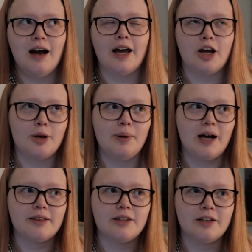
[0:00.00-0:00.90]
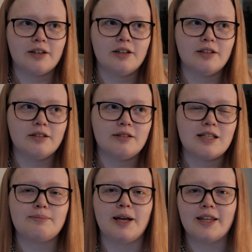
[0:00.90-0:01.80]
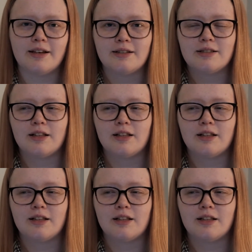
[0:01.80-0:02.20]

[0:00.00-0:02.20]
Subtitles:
an iPad that can display things to